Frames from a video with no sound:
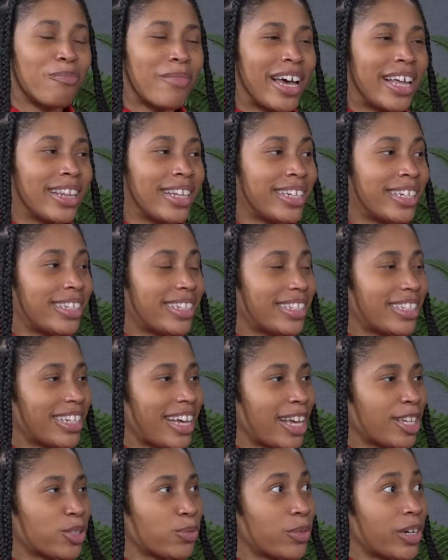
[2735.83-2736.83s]
my list
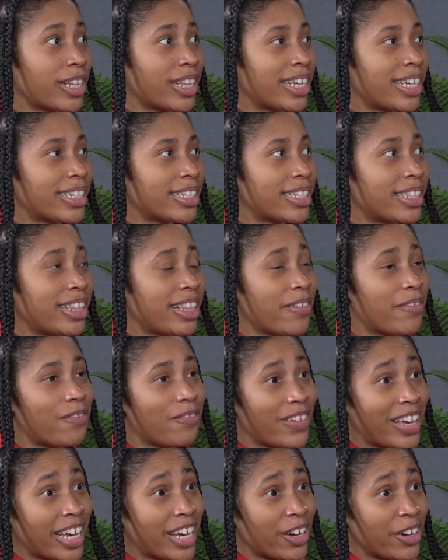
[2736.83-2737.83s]
as well as the
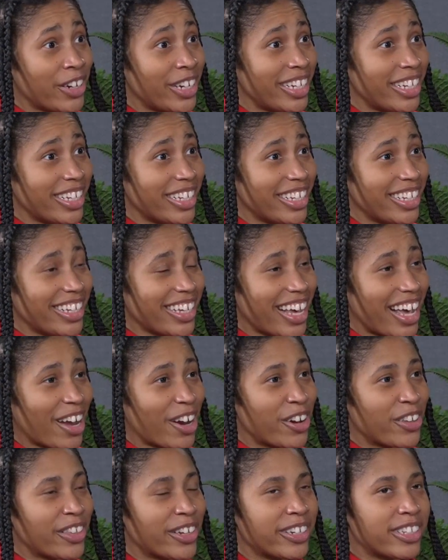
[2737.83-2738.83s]
ferry. I
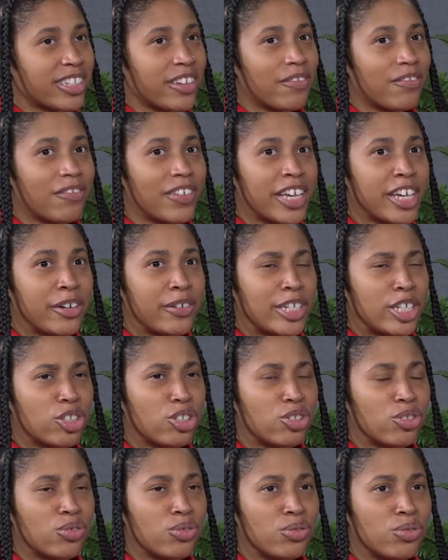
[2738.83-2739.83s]
heard there's a ferry
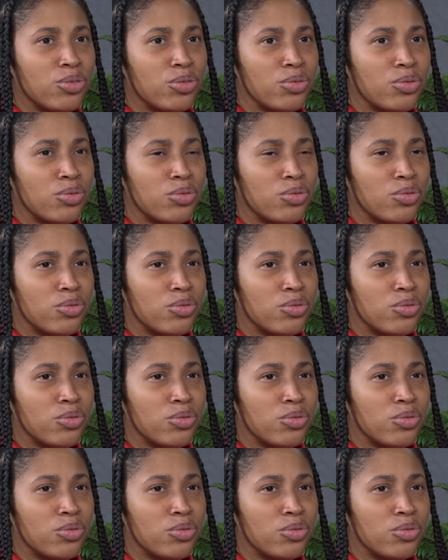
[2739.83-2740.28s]
to